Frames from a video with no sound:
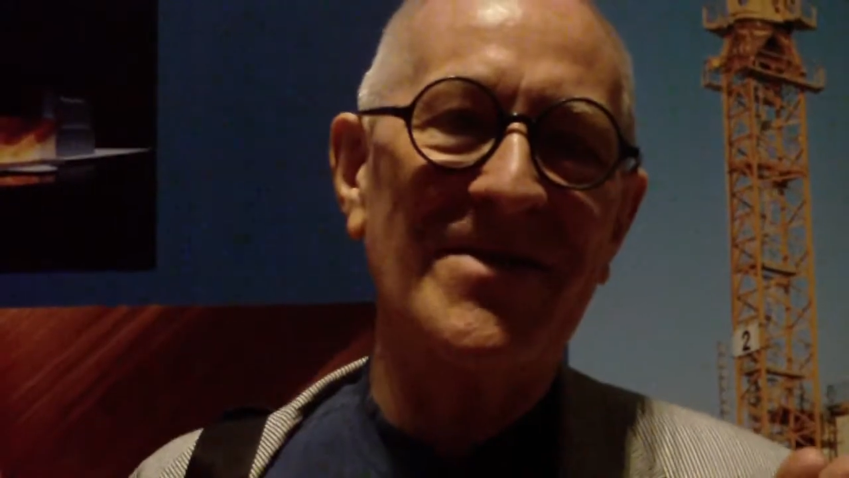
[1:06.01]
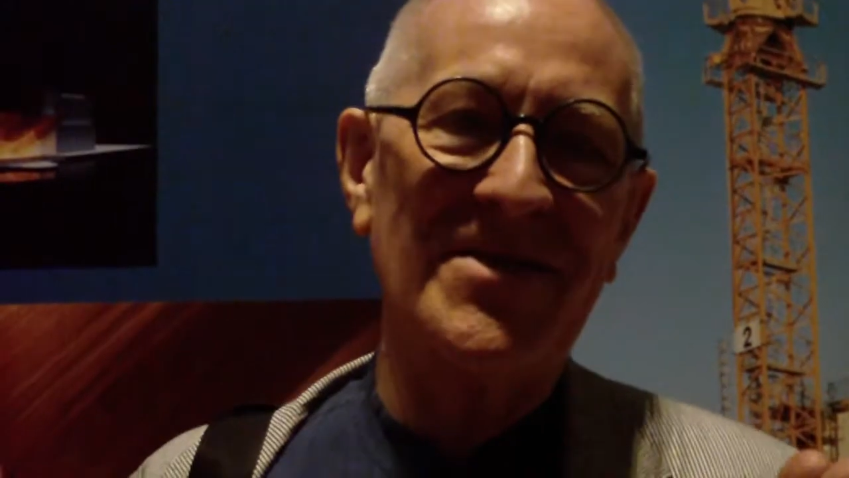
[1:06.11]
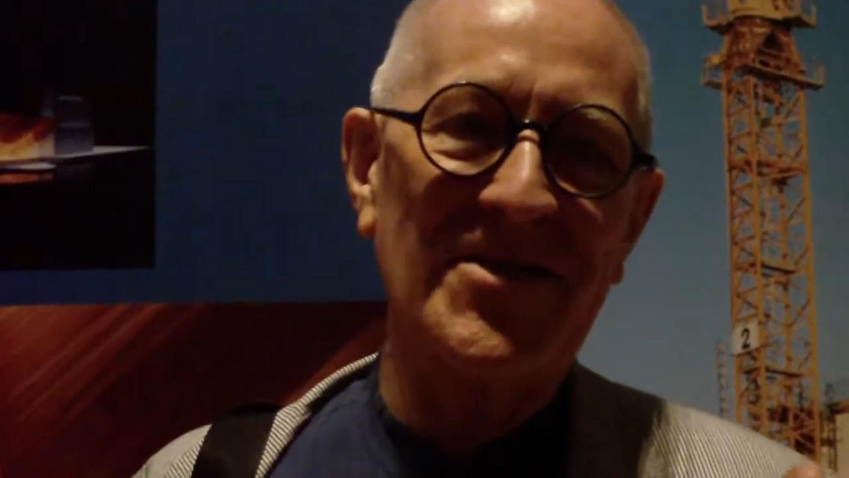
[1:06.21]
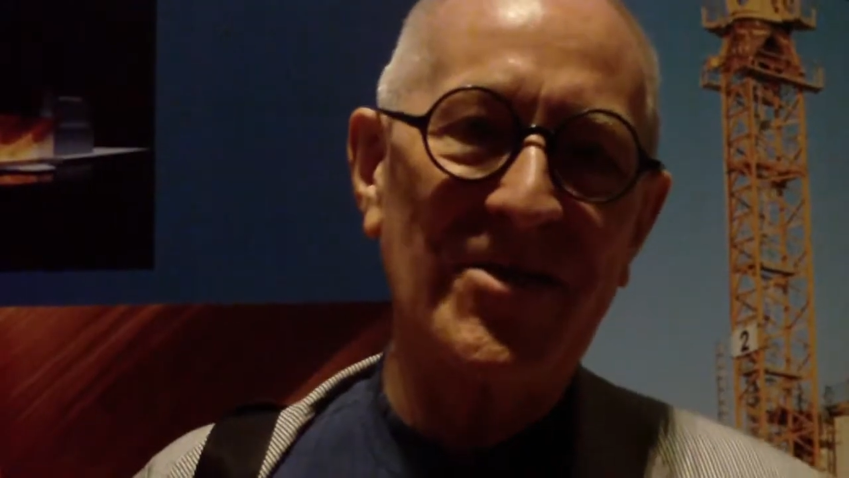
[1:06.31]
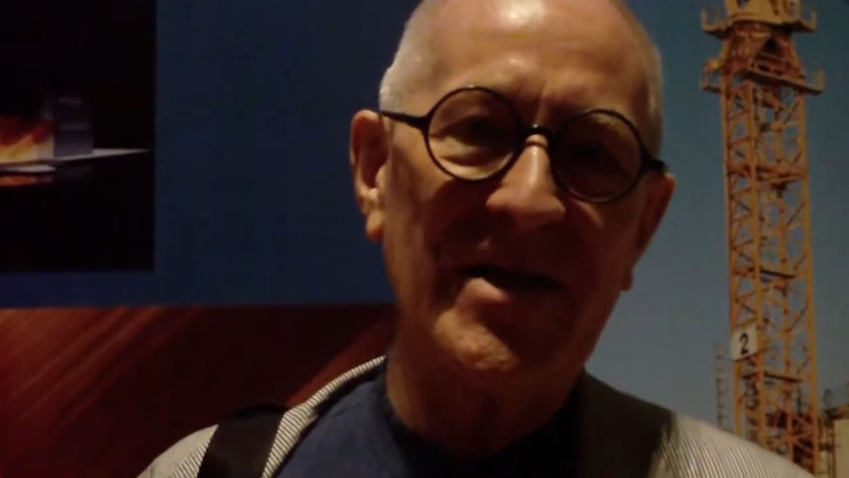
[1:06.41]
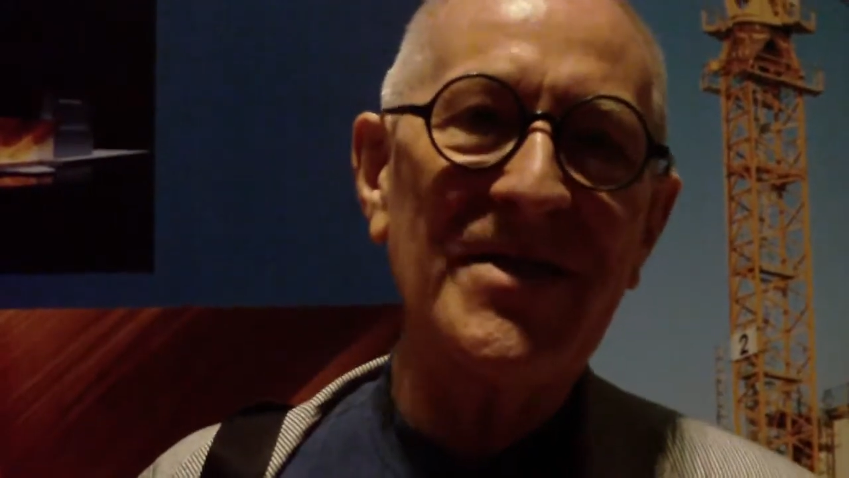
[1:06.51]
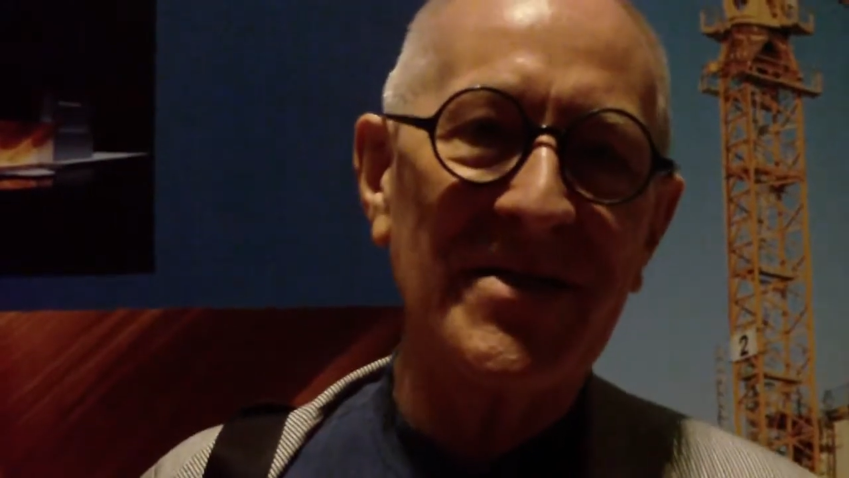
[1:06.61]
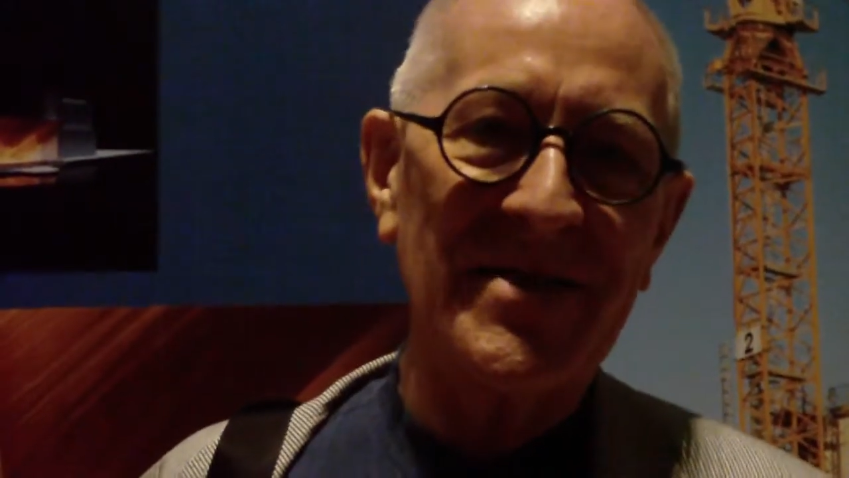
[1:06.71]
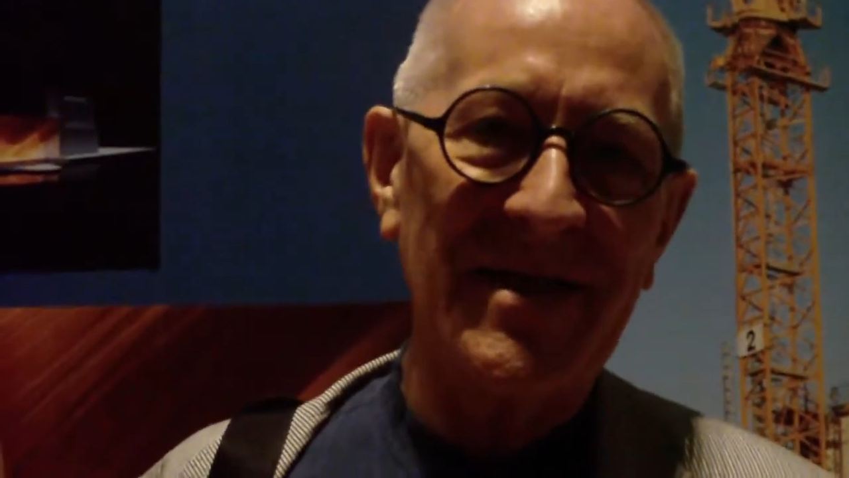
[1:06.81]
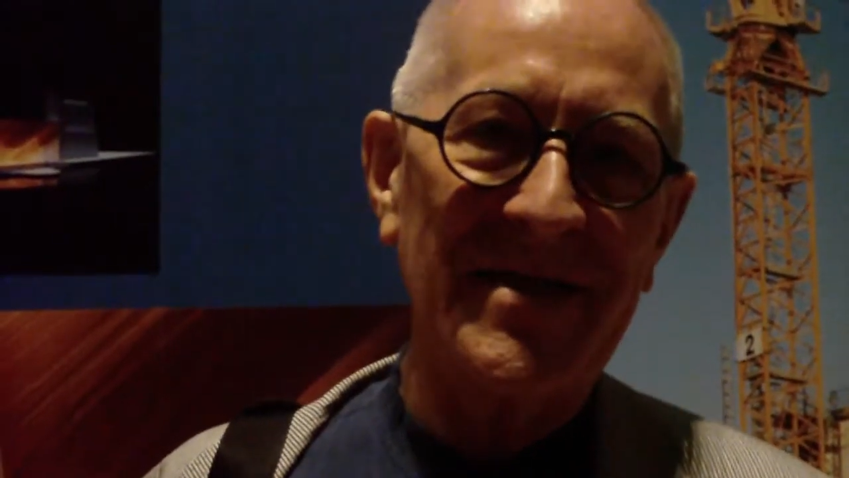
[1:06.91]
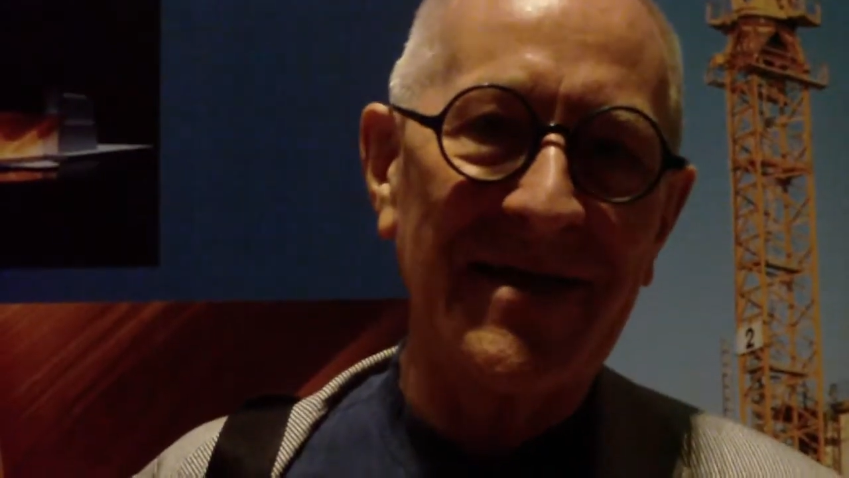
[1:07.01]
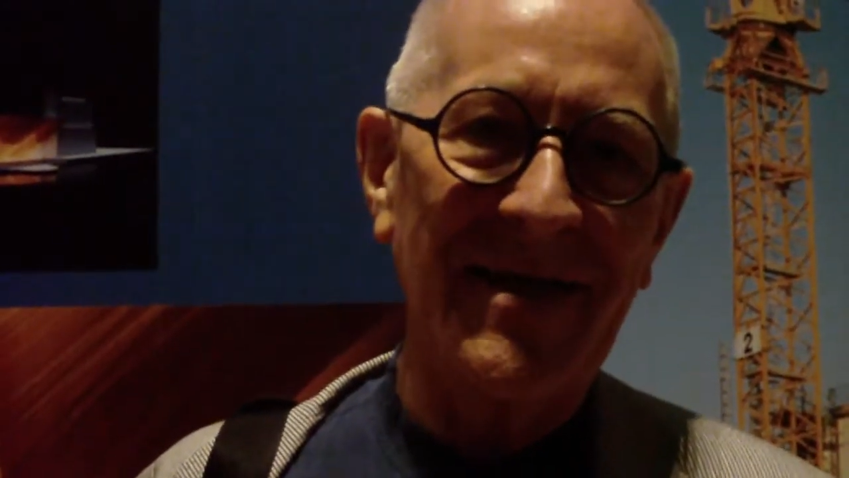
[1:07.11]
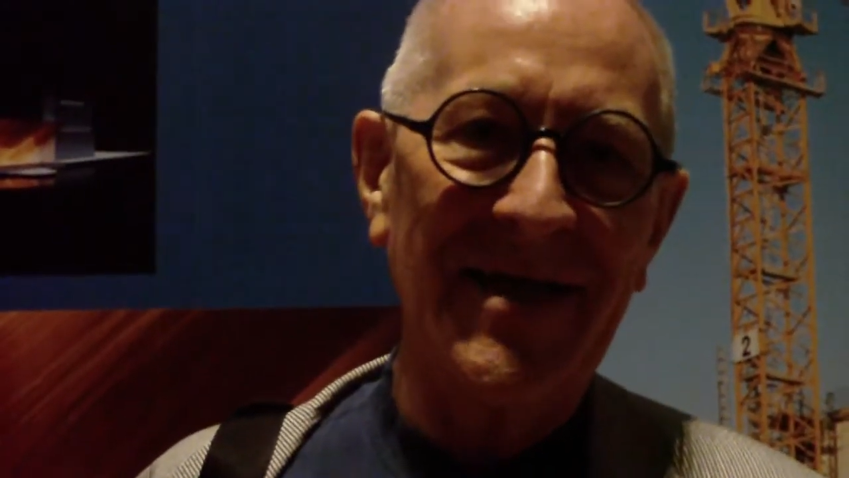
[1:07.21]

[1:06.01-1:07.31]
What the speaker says: rather straight aesthetic.